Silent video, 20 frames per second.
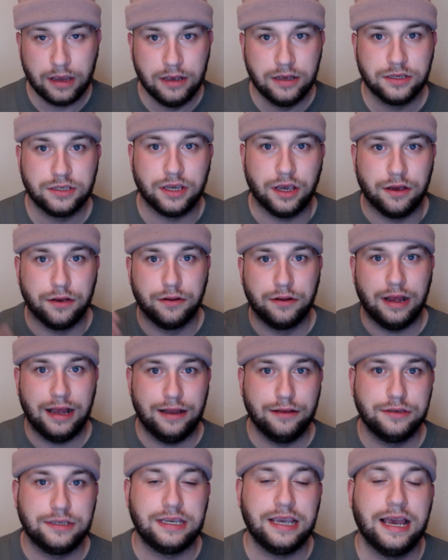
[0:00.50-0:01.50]
So
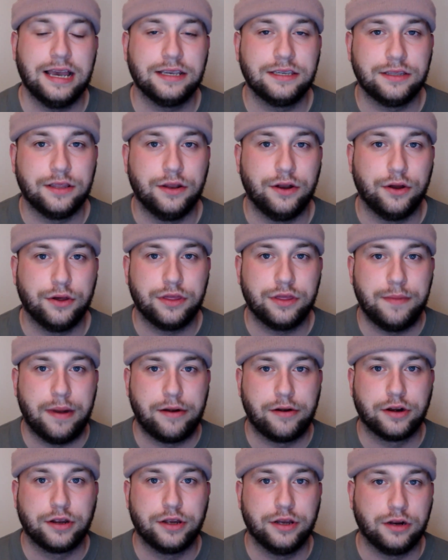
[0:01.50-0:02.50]
LCS, the North
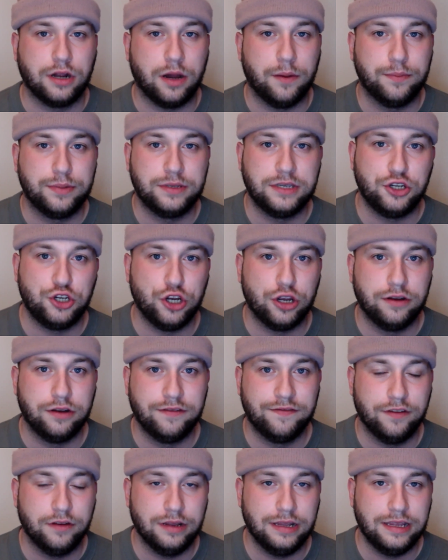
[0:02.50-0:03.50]
American competition
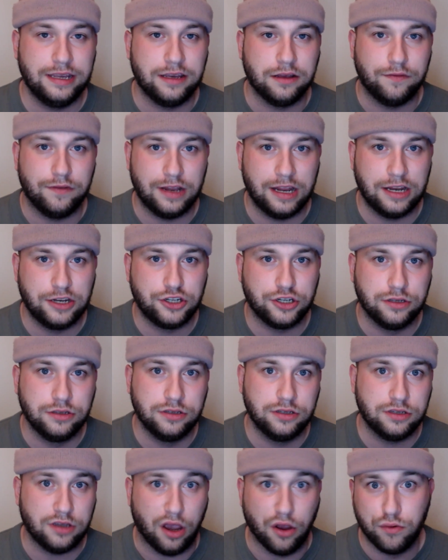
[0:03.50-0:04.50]
for League of
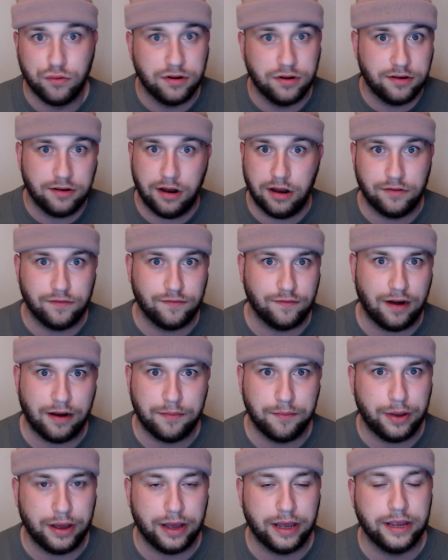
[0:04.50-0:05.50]
Legends, owned and, and
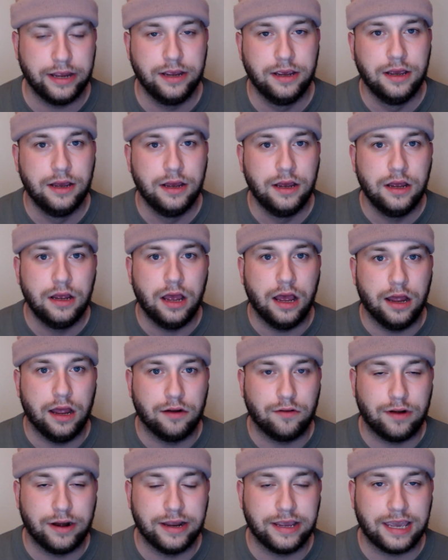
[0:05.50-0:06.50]
ran by uh,
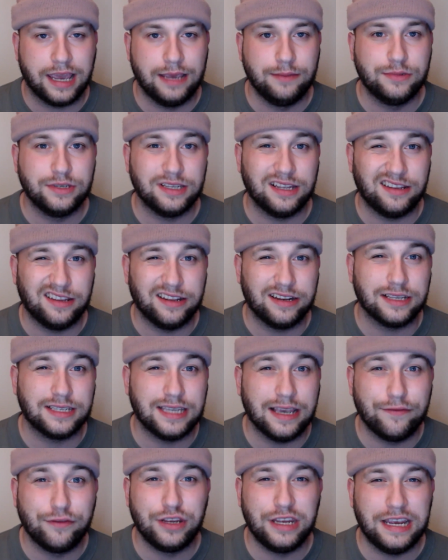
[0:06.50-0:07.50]
Riot Games, has entered a
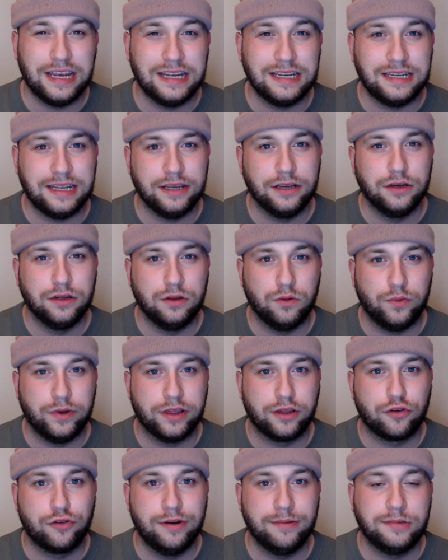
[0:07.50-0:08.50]
seven-year deal
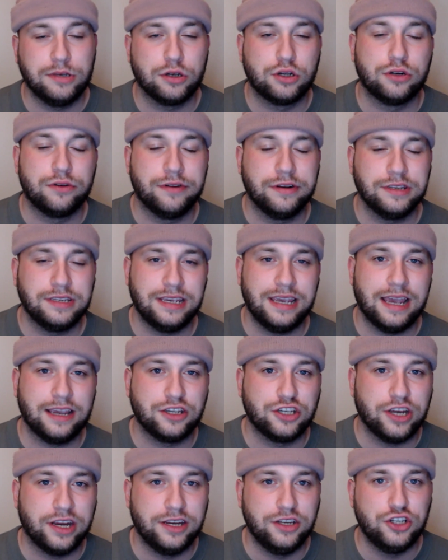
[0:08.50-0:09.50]
with cryptocurrency
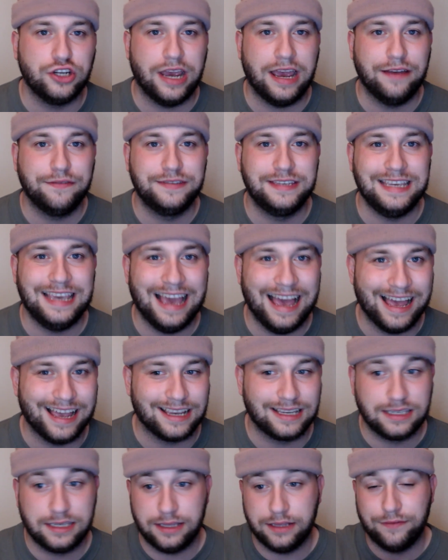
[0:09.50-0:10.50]
exchange
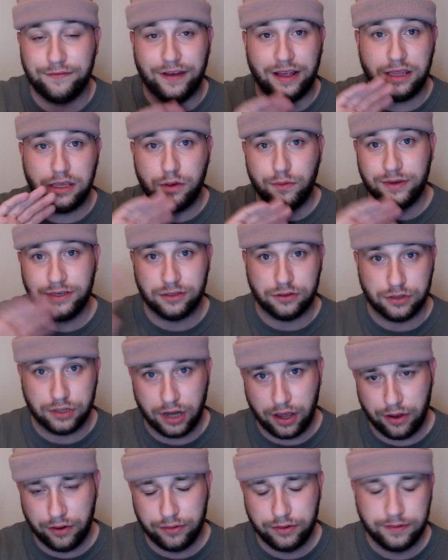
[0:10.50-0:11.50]
FTX. The value is
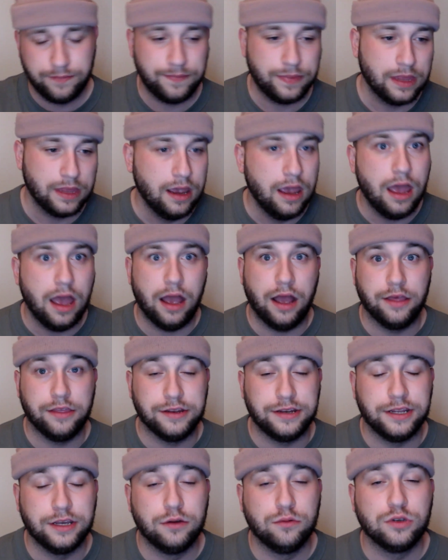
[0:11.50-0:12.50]
unknown. Uh, the
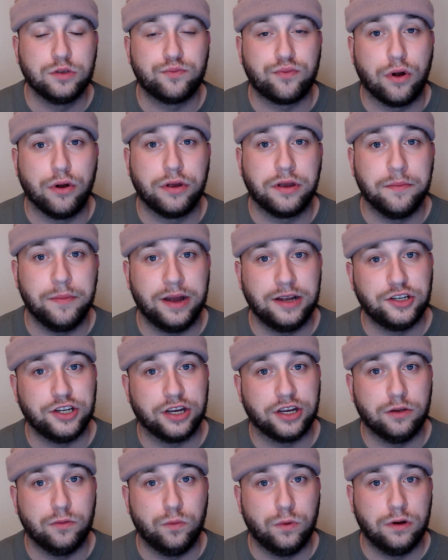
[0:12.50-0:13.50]
deal was broken by
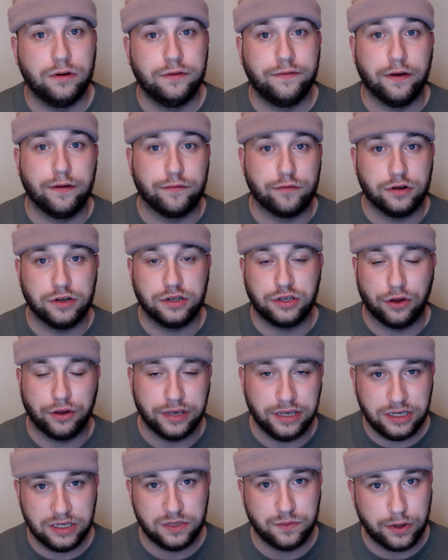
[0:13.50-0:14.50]
Jacob Wolf over at Dot
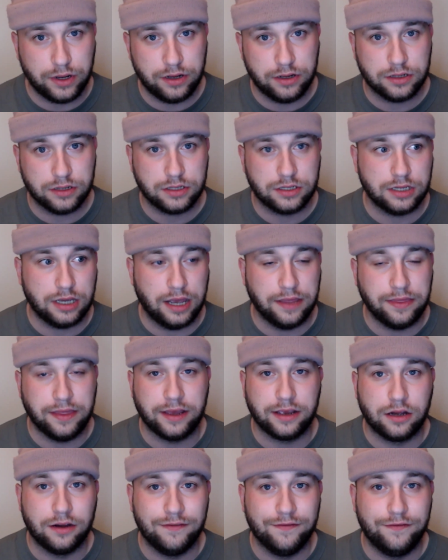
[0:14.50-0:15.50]
Esports and
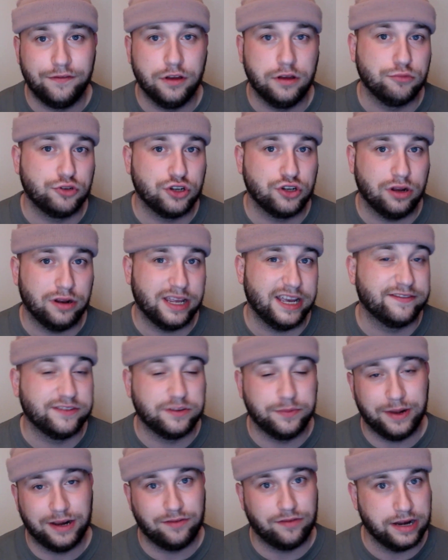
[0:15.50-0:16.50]
then confirmed shortly after
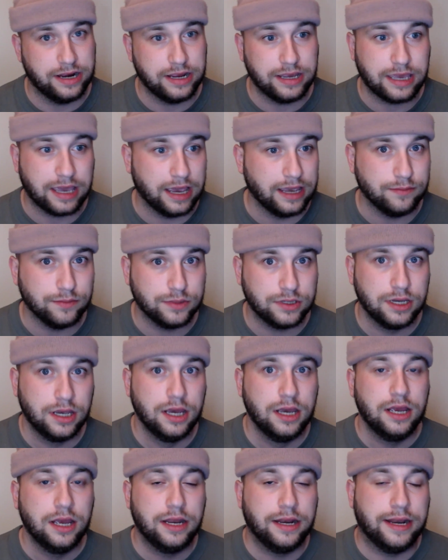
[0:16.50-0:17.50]
by Riot Games.
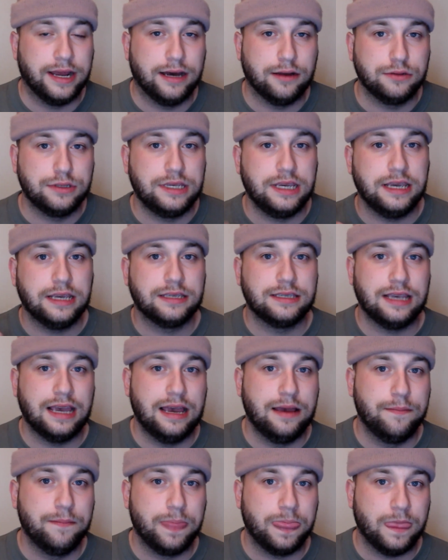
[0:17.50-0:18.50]
Now,
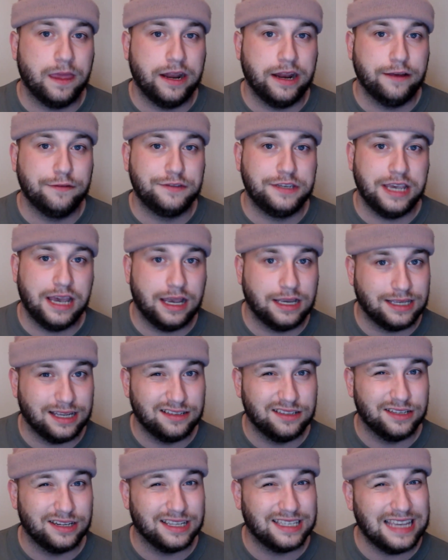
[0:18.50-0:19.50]
TSM and FTX
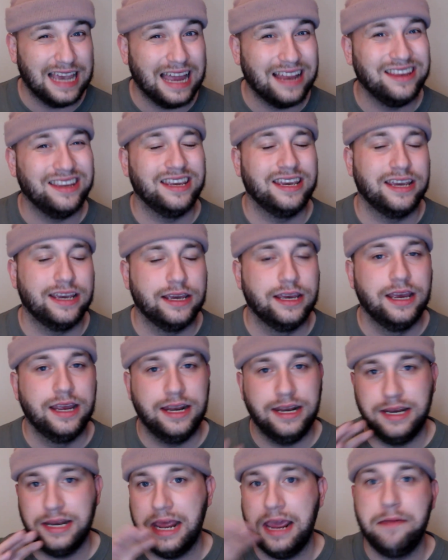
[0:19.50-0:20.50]
entered a 10 year
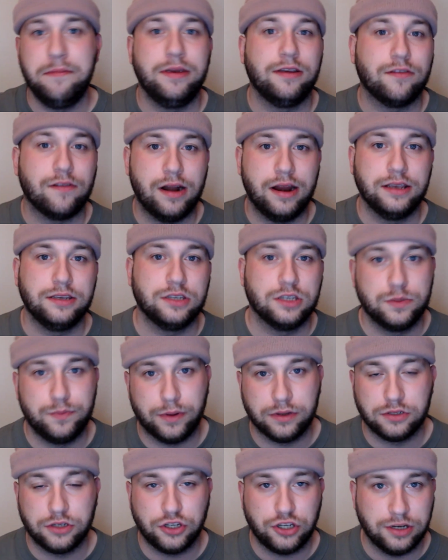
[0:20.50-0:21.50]
naming rights
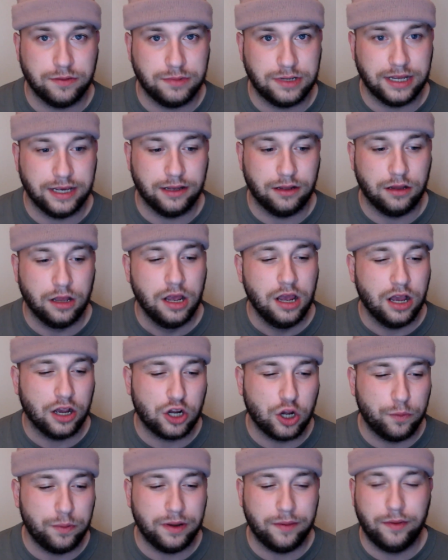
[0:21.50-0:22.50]
sponsorship deal a
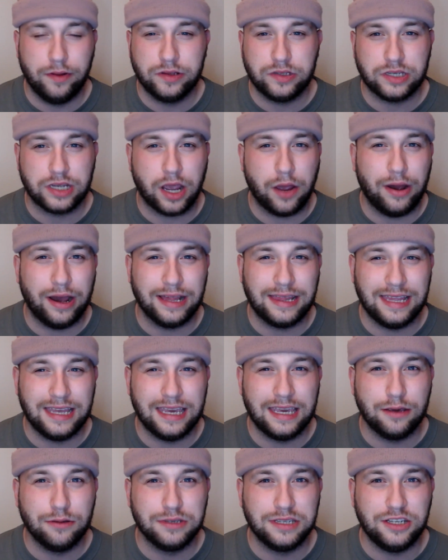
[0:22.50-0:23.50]
couple of months ago. I
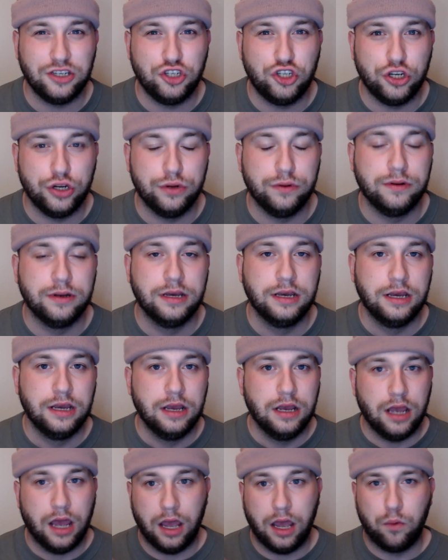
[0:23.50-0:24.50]
think it was in June,
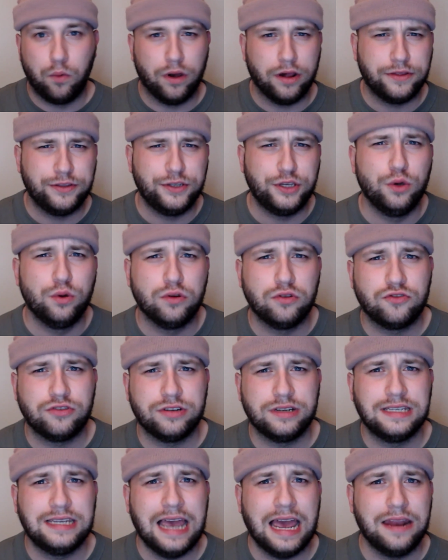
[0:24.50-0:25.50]
uh, worth
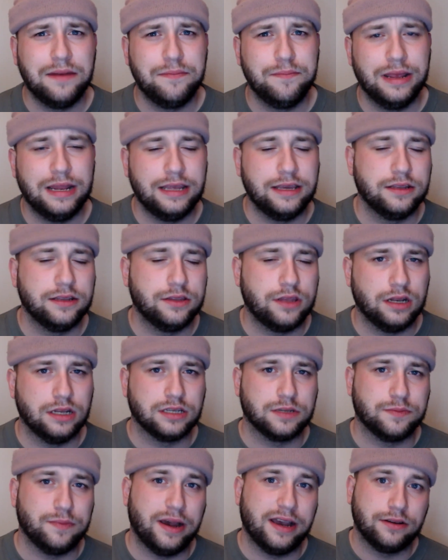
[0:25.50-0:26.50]
$210 million.
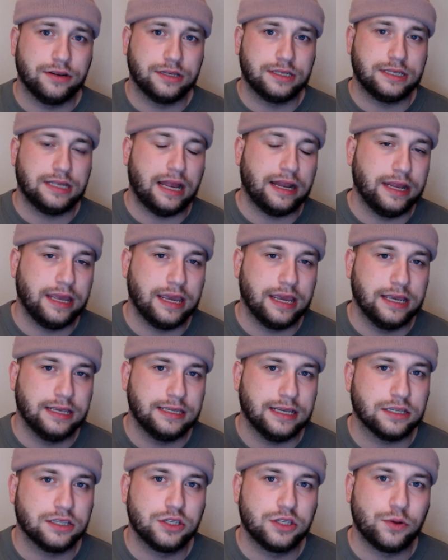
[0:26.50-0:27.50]
My understanding is
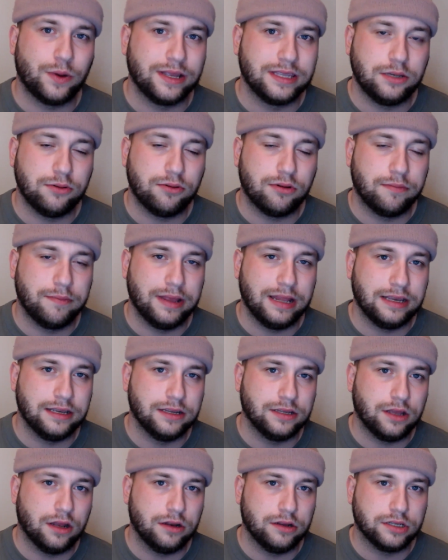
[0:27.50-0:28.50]
that's $21
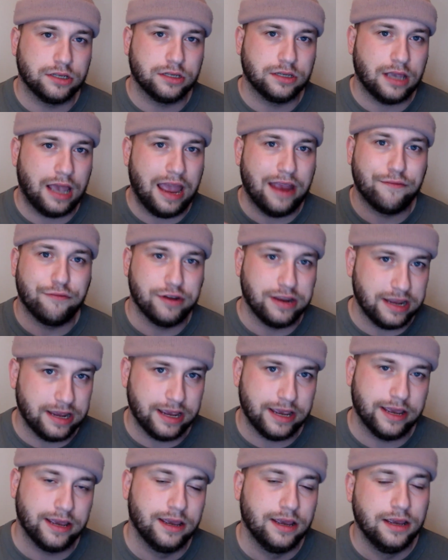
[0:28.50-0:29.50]
million every
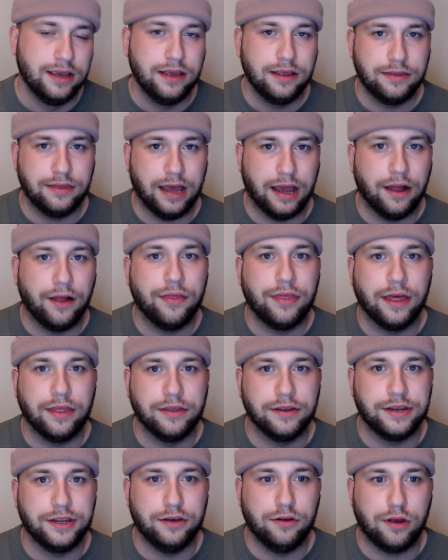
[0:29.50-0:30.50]
year that that
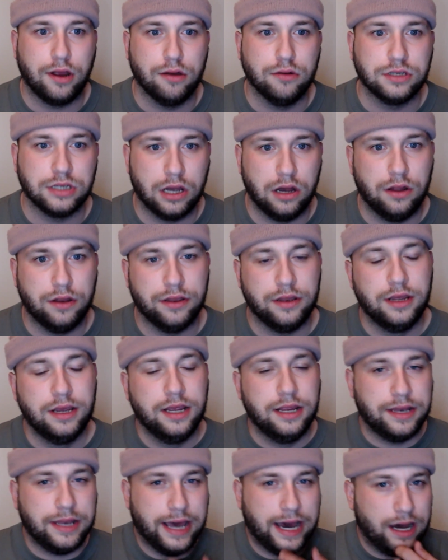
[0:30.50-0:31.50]
the deal goes on.
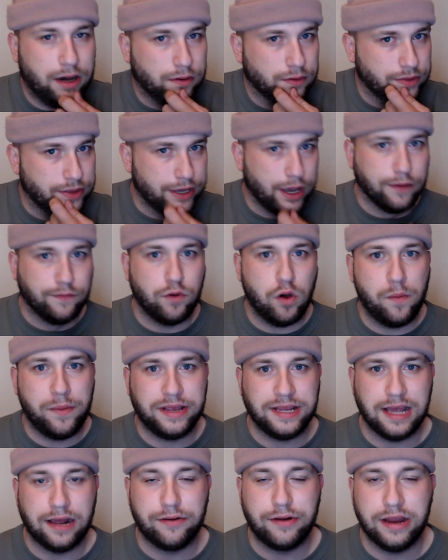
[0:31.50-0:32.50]
Now, the
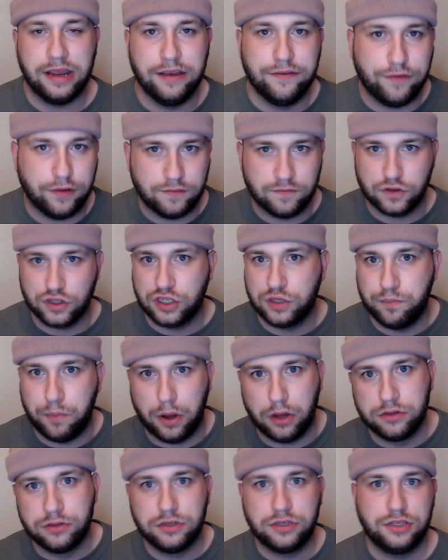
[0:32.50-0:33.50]
overwhelming narrative and
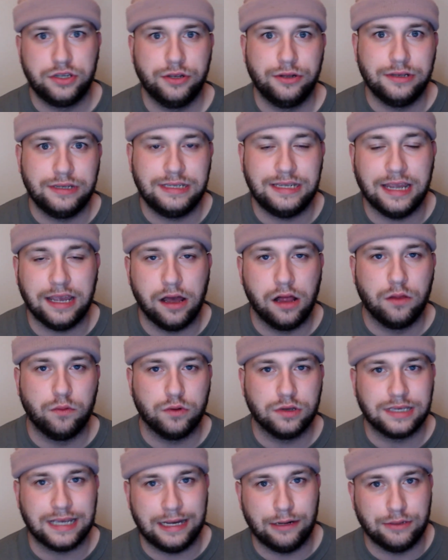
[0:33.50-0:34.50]
response to this deal
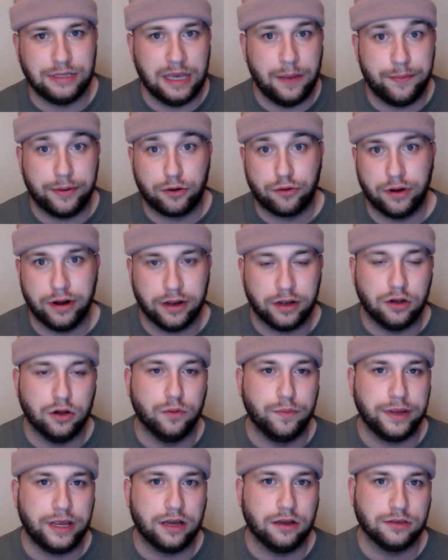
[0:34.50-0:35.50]
was that it was hypocritical
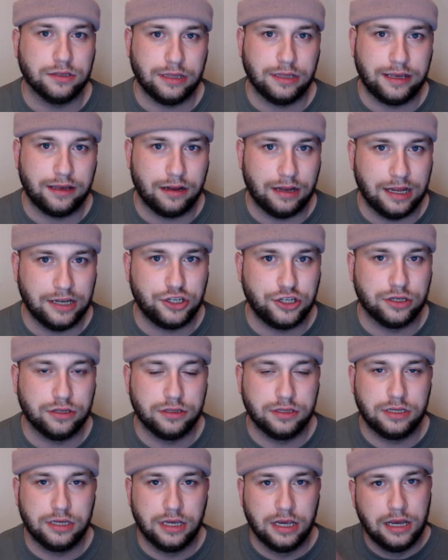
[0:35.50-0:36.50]
because League of
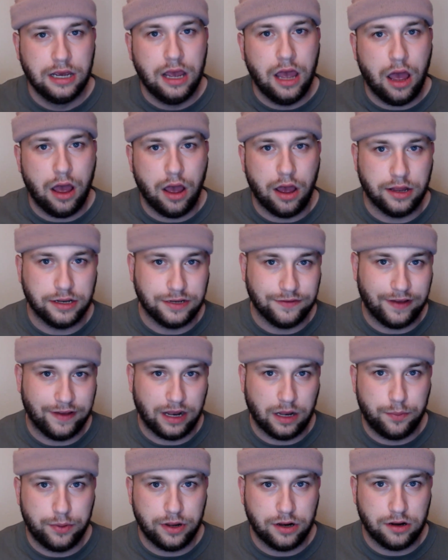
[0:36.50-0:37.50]
Legends uh,
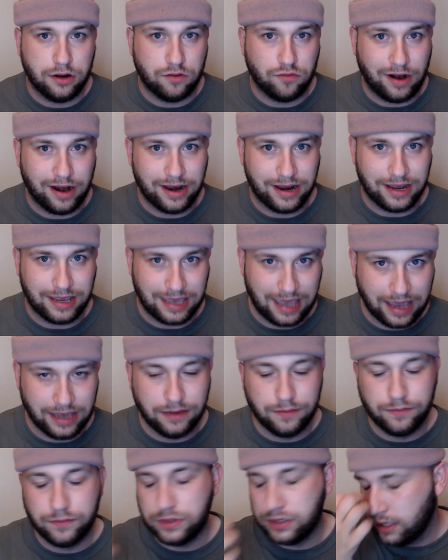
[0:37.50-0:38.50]
developer Riot
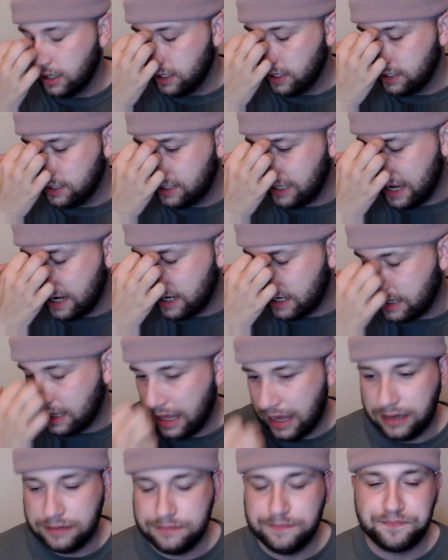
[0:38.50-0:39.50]
Games said
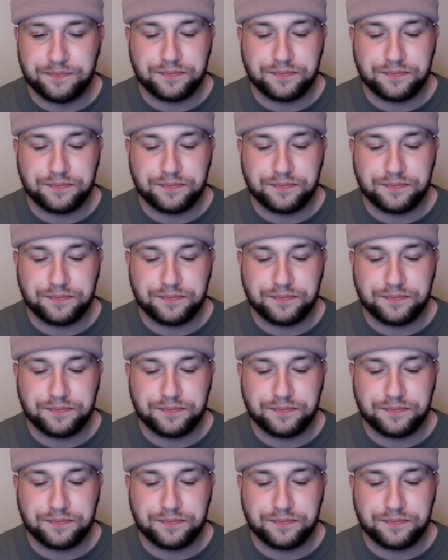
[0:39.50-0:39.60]
that